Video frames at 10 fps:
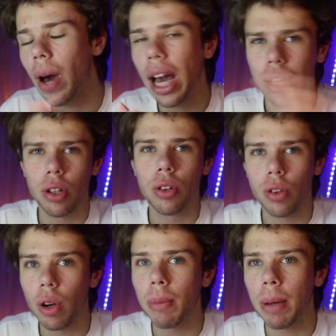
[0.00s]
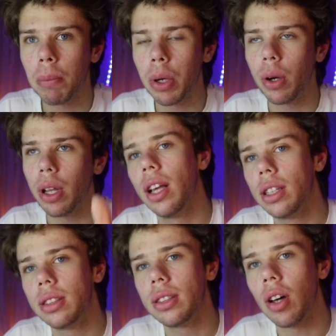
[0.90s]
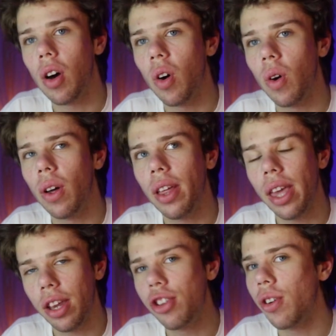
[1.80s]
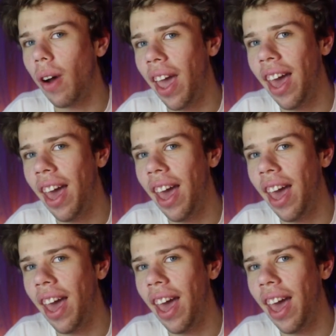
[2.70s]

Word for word: I don't remember, so enjoy.